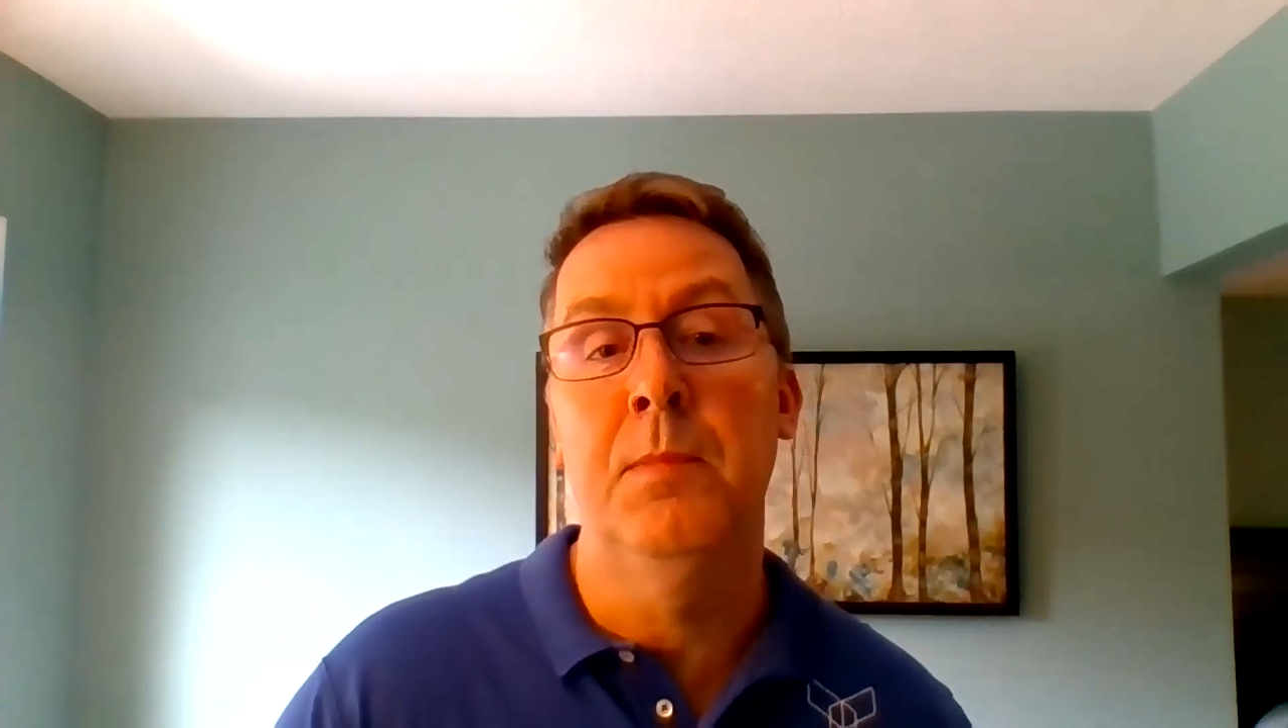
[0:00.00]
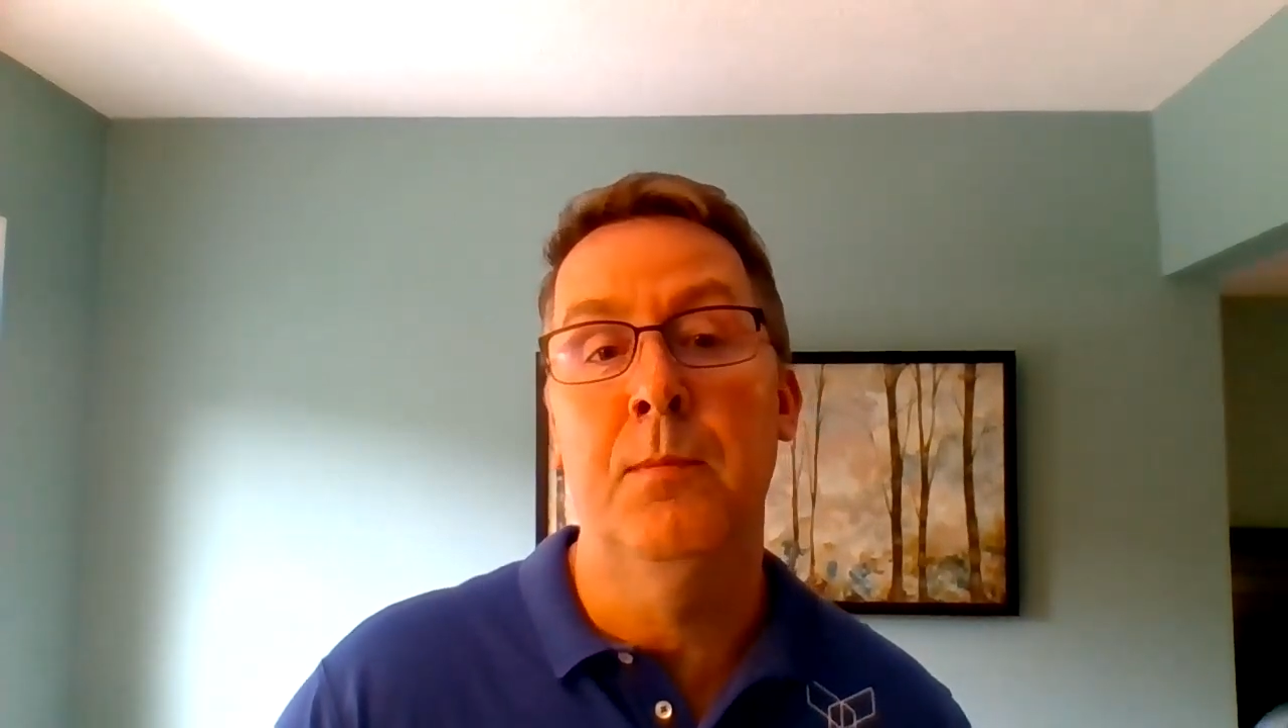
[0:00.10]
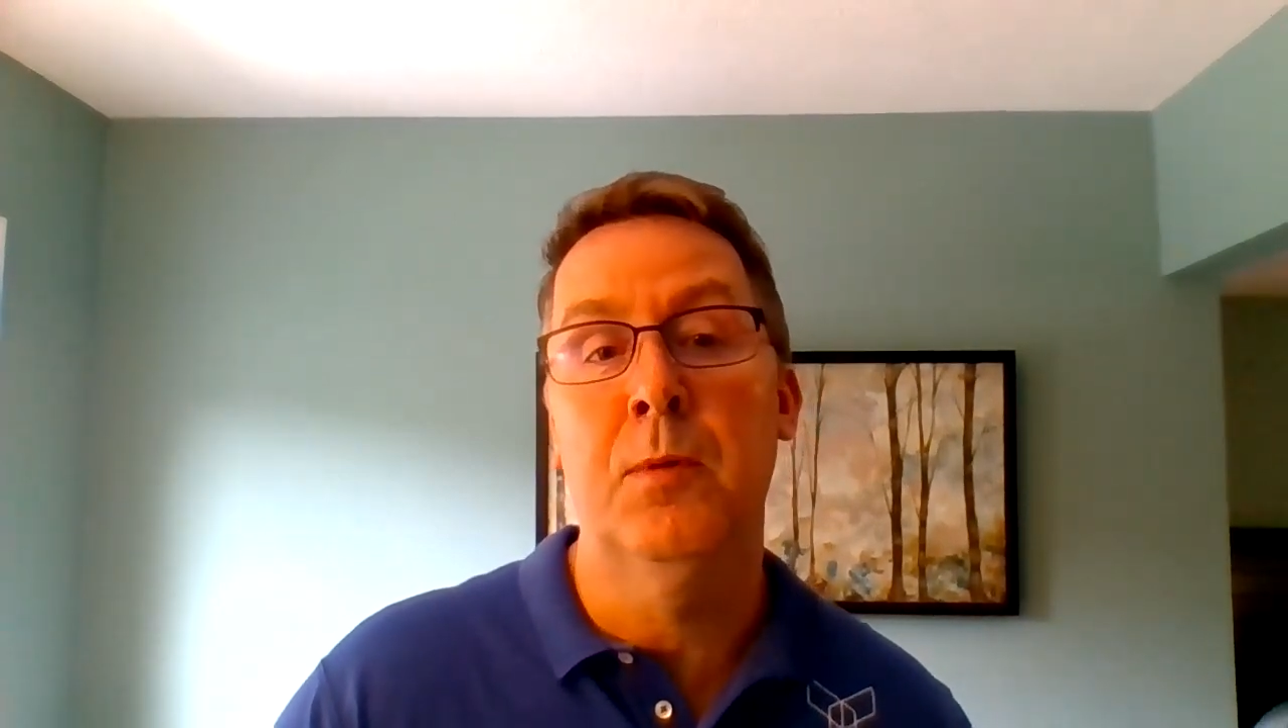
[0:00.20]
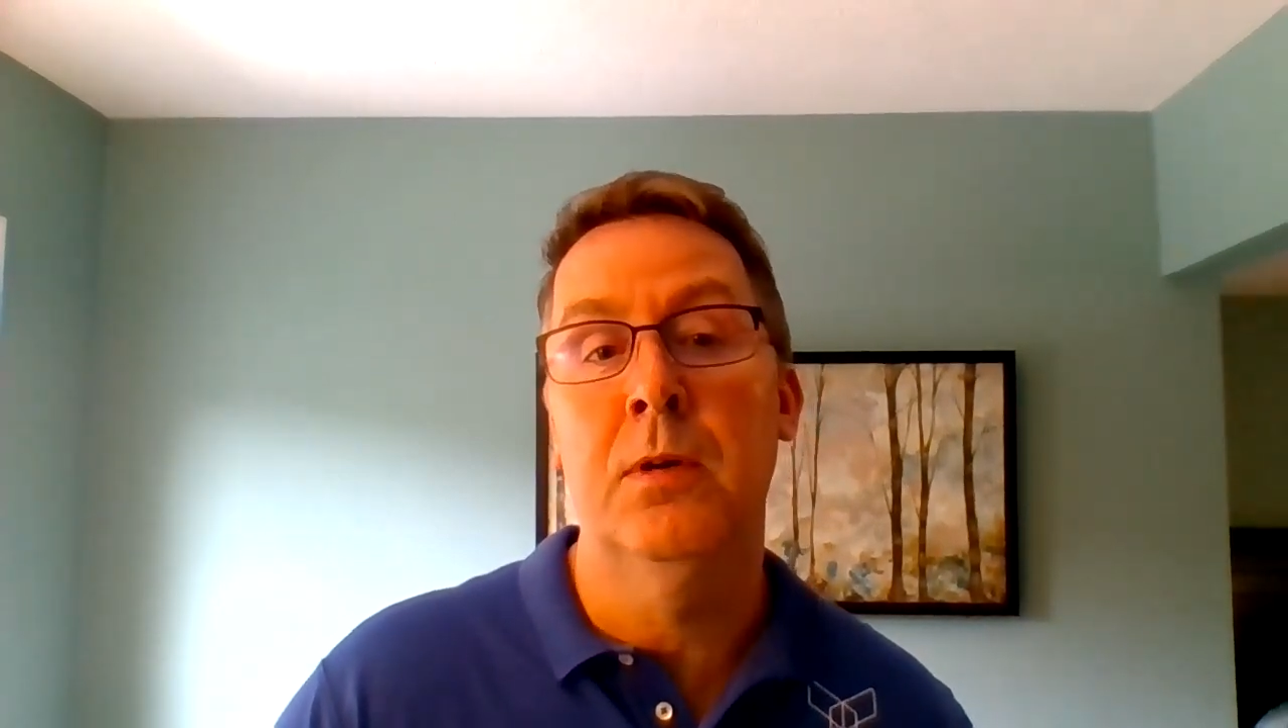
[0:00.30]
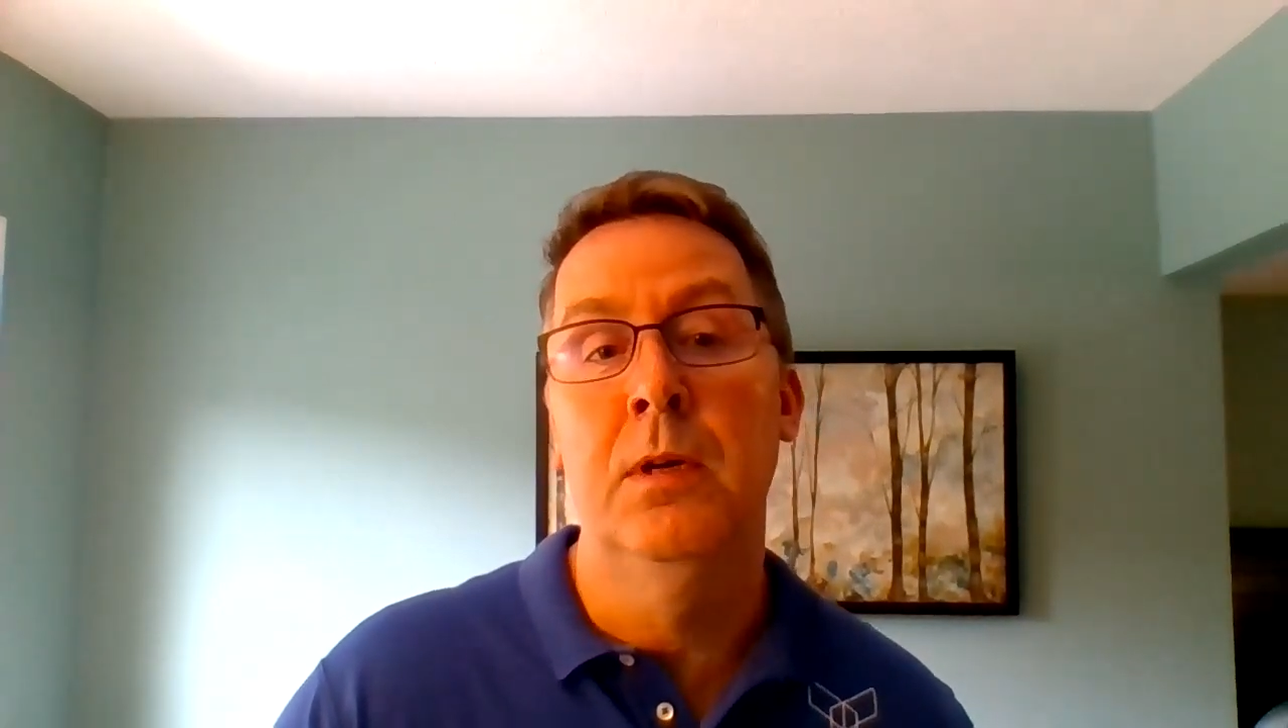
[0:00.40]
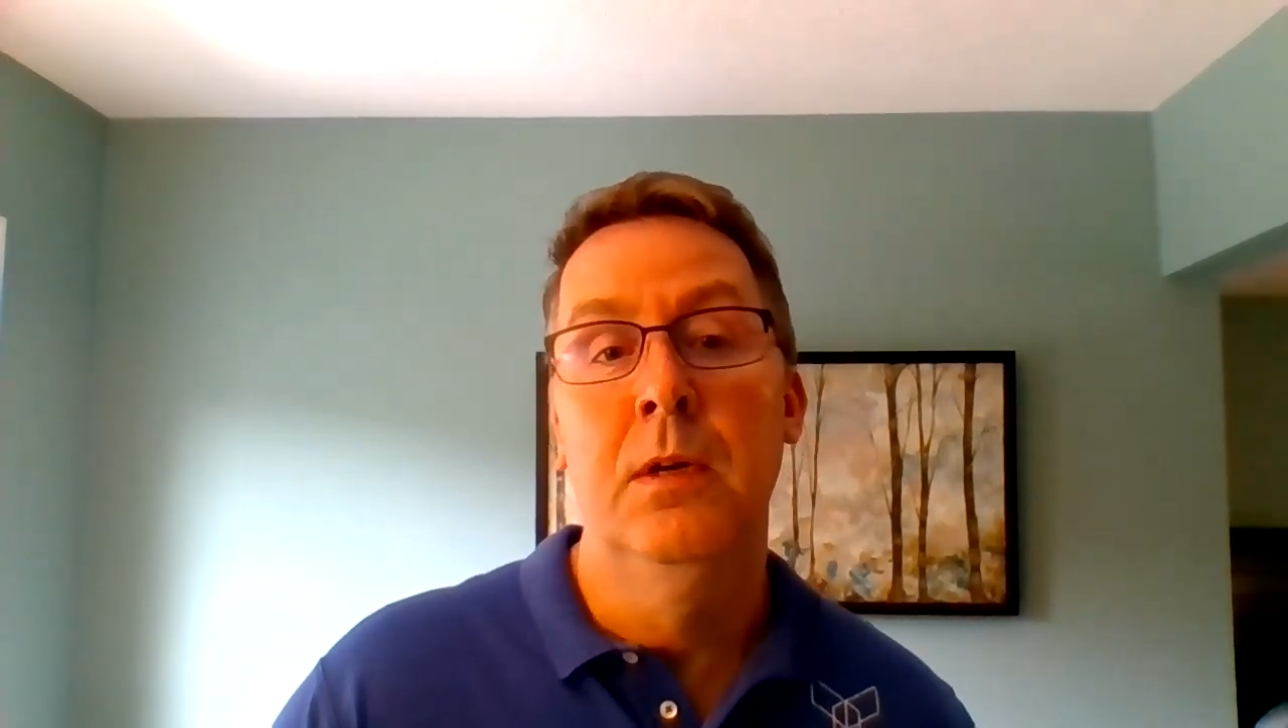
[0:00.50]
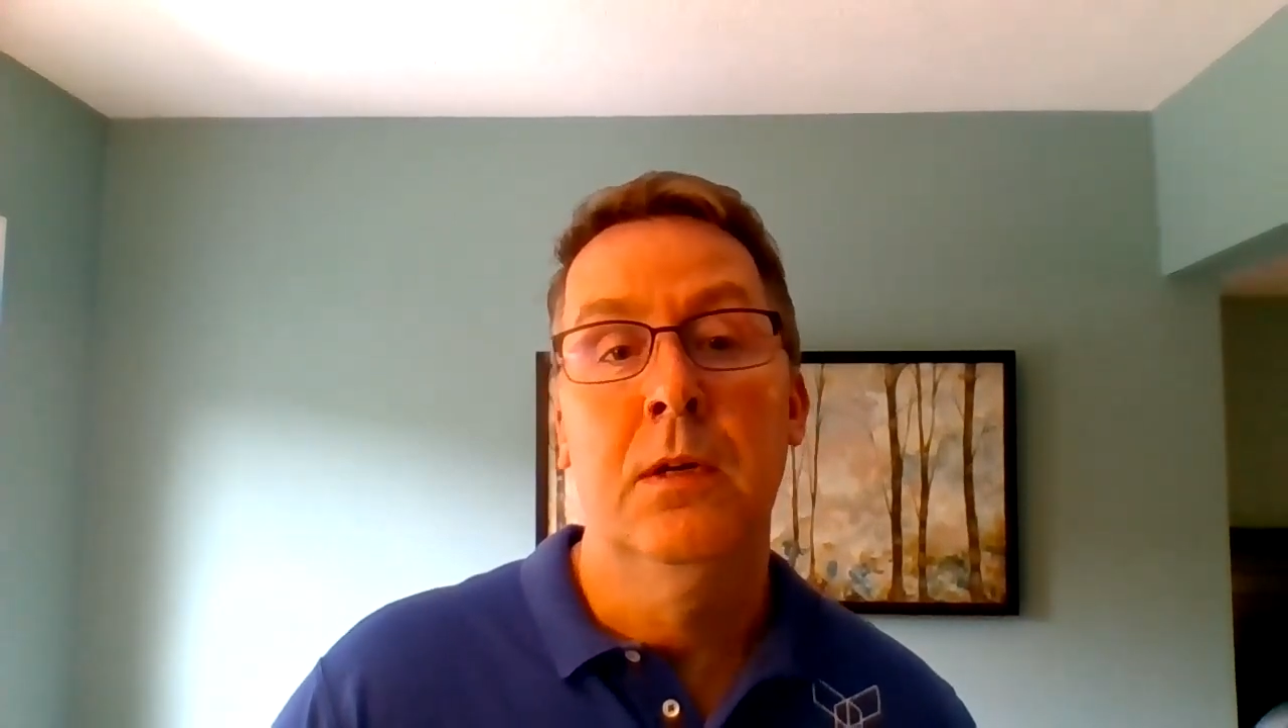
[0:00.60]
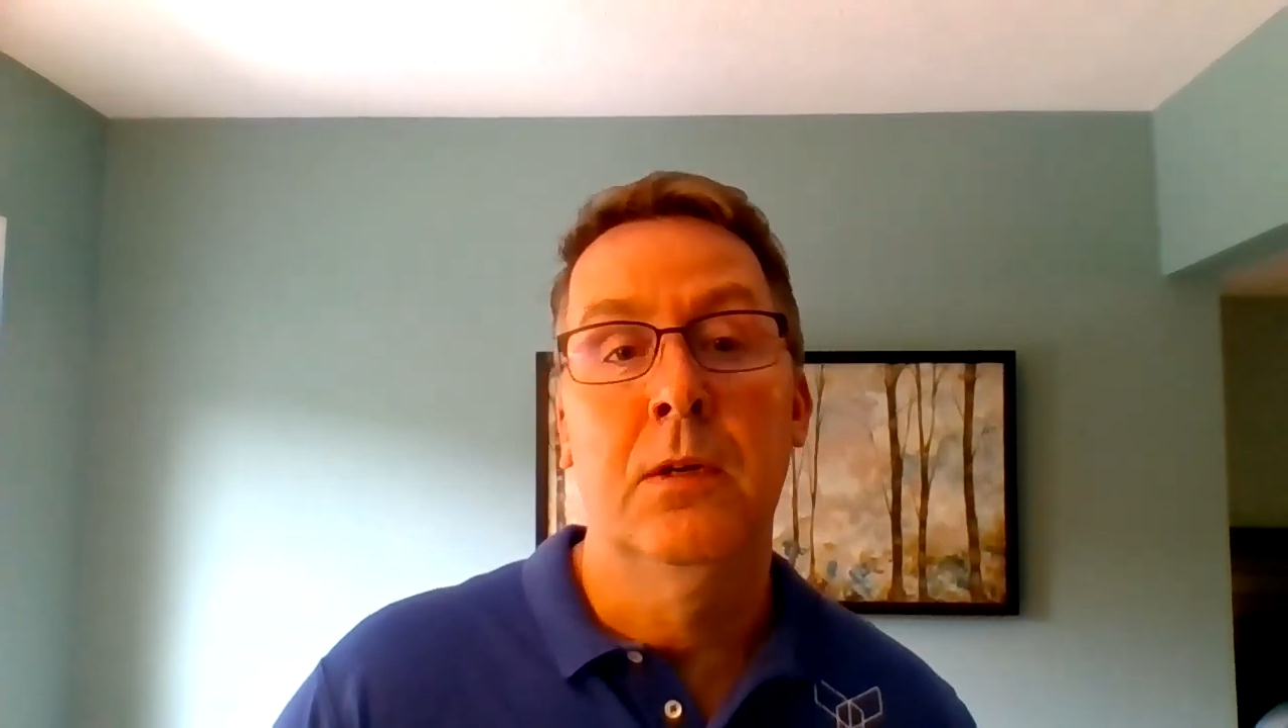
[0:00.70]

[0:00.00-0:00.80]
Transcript: member